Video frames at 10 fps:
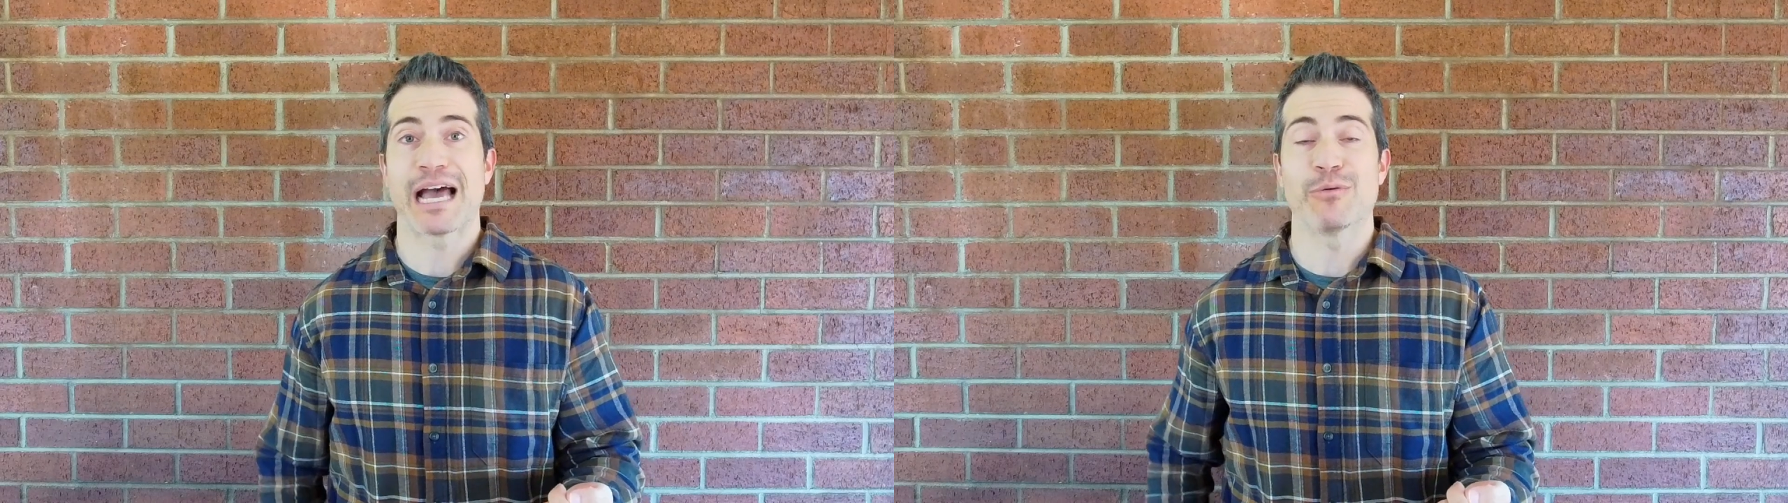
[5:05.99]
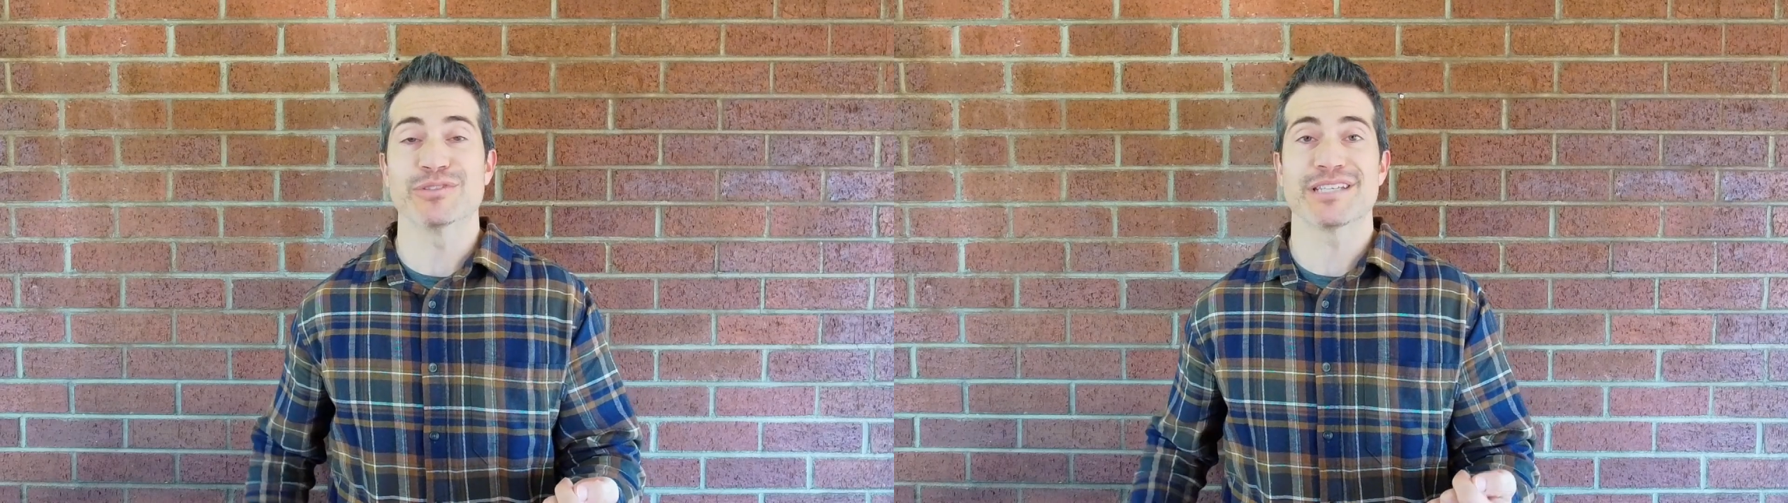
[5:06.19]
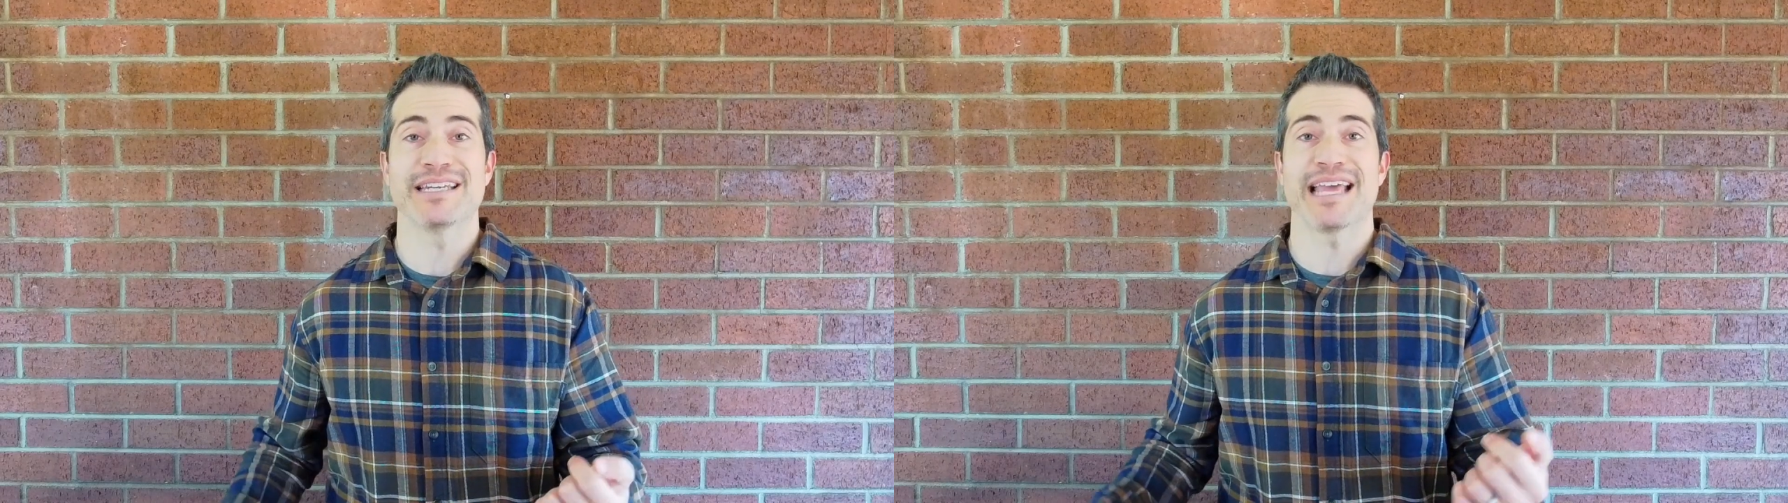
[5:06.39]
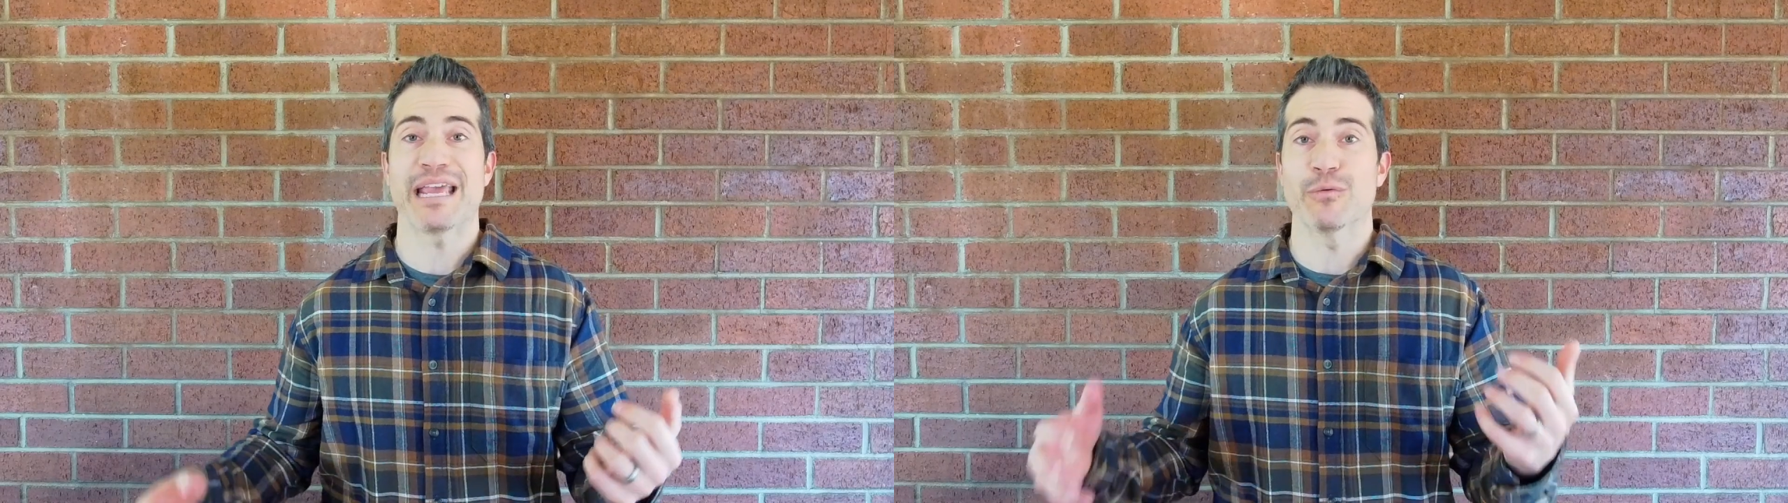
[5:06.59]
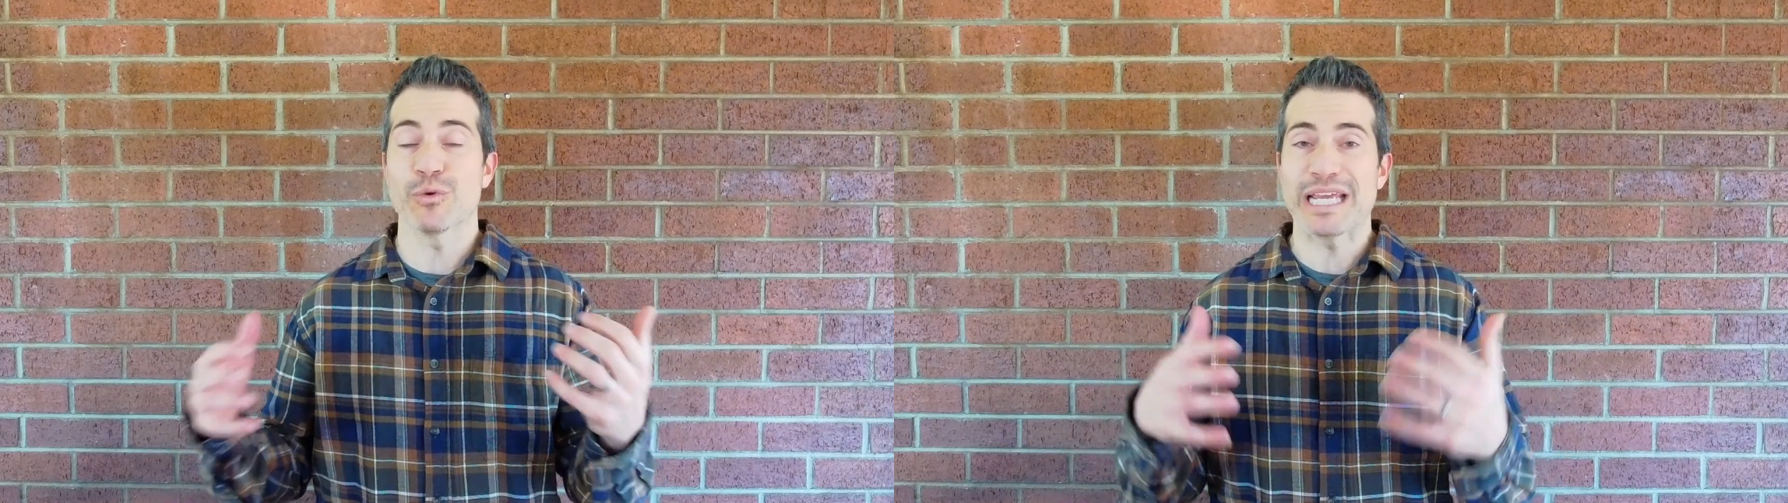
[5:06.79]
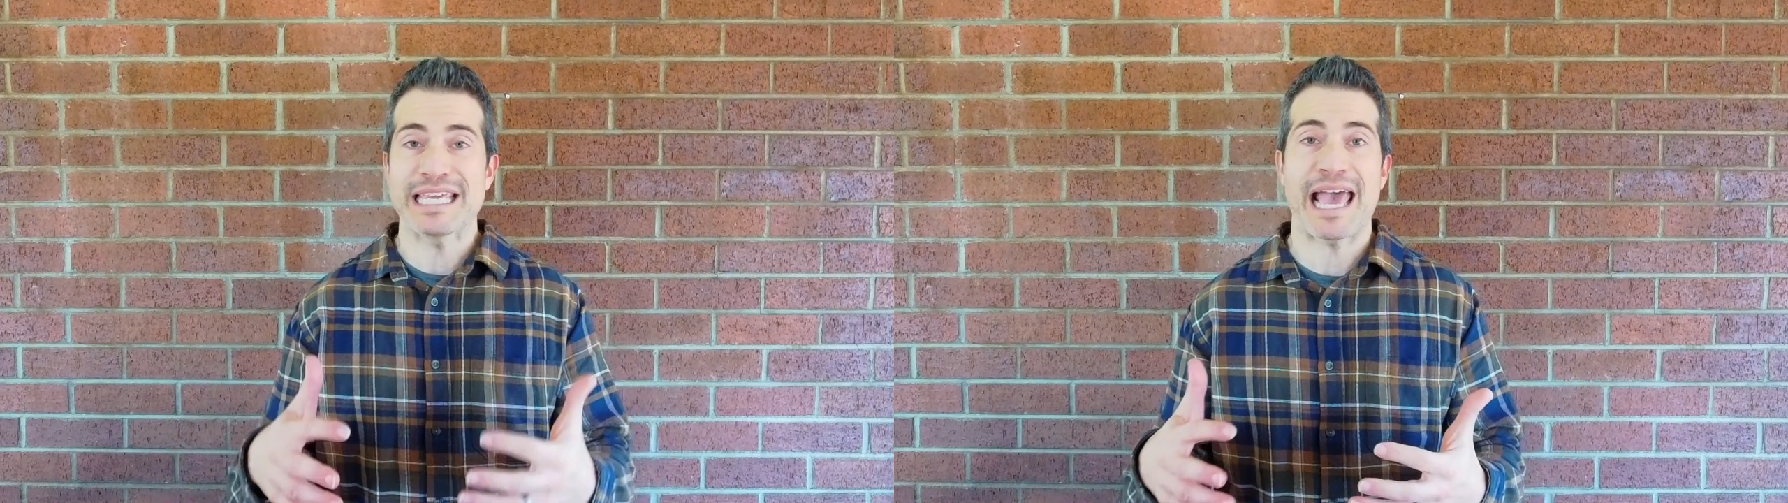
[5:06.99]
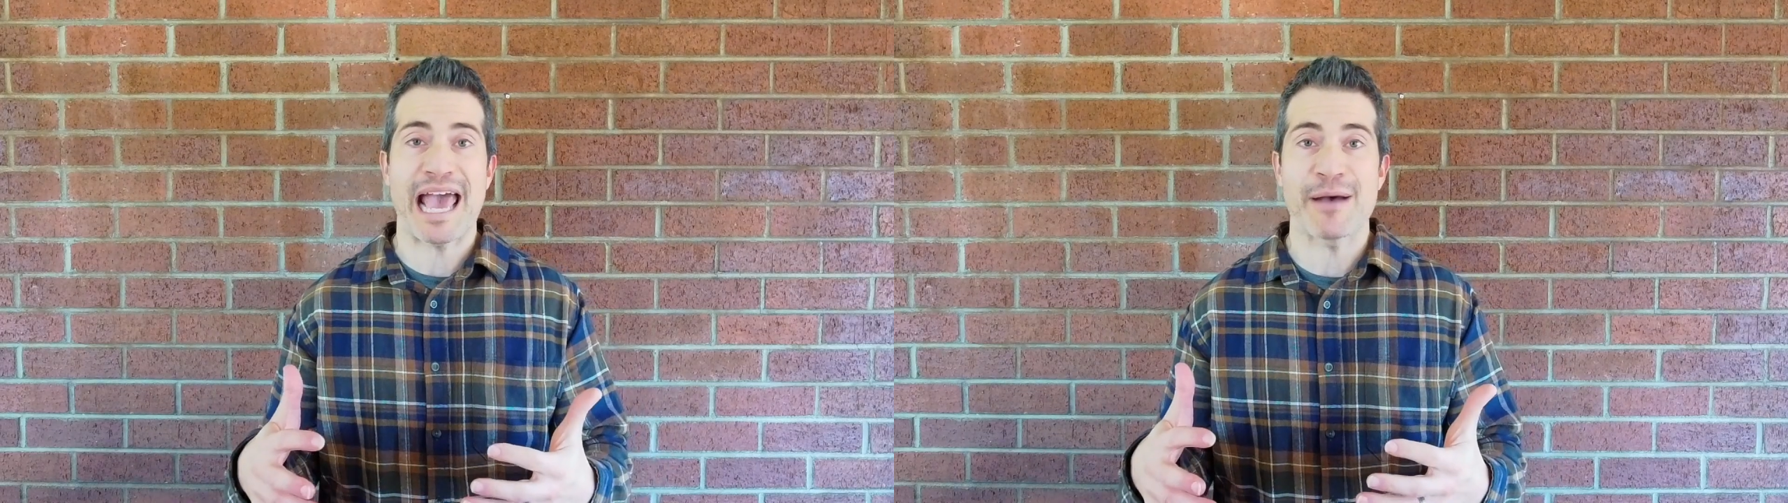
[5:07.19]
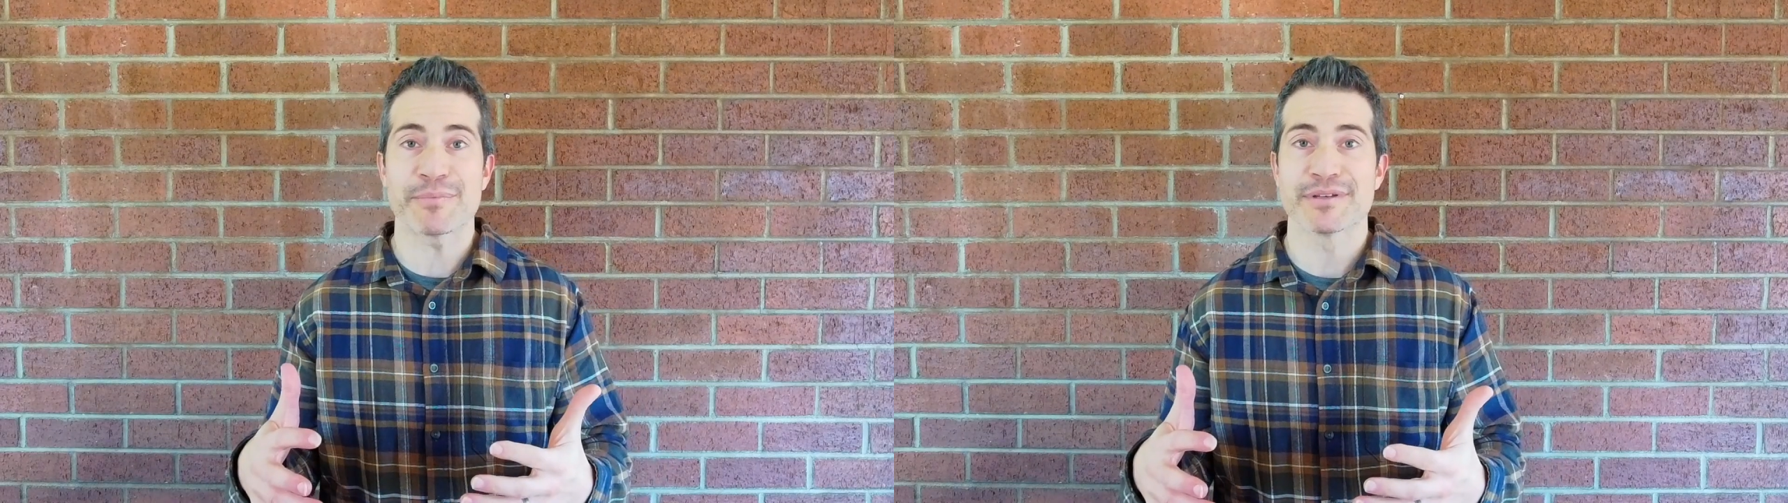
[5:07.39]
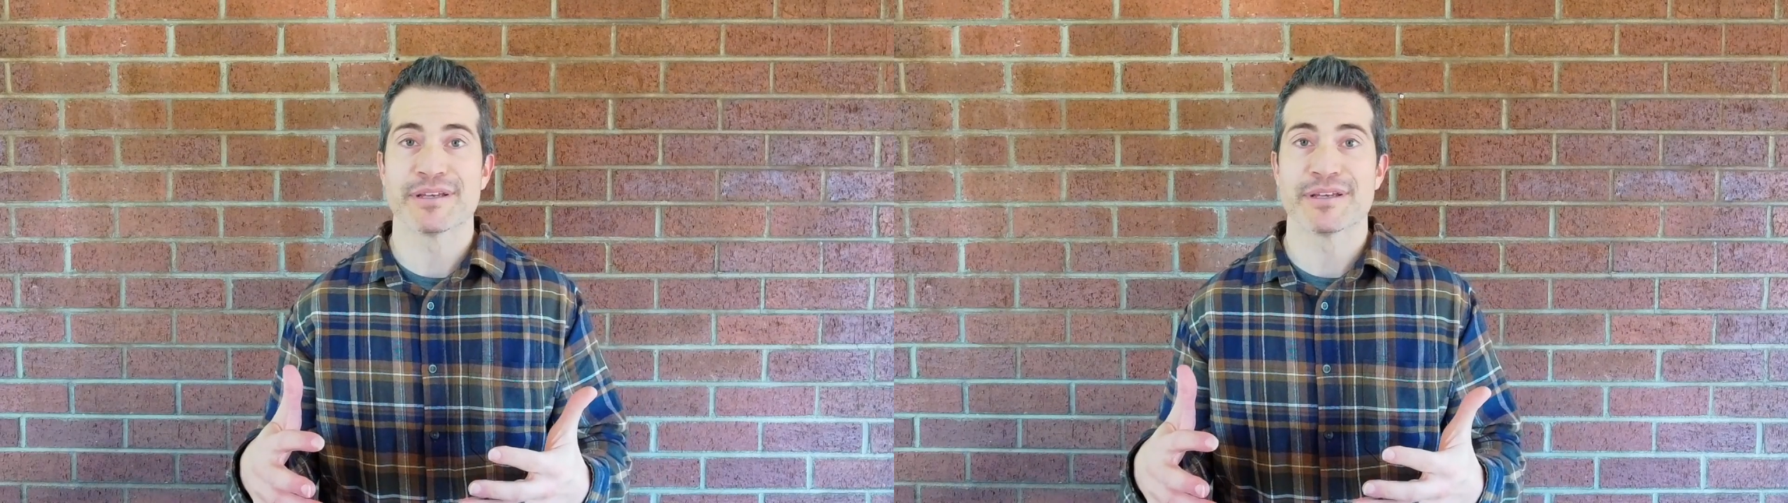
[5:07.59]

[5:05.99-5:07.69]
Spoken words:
I will send a recap